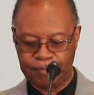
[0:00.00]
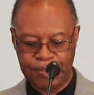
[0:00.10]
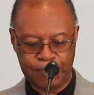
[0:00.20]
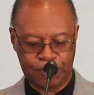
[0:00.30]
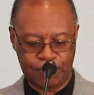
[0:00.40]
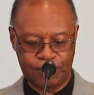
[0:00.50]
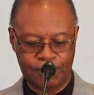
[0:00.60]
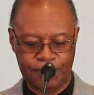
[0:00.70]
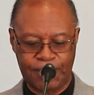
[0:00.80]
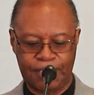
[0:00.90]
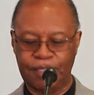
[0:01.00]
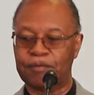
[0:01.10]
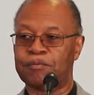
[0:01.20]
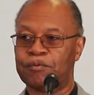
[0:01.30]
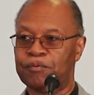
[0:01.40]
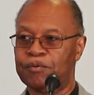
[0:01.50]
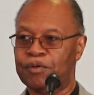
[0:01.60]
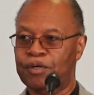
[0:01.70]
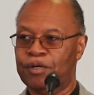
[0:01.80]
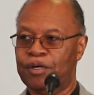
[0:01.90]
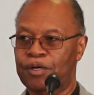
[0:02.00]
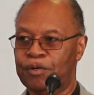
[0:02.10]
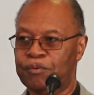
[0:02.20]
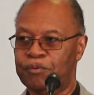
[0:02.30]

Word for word: of people yeah. that are yeah, that's right.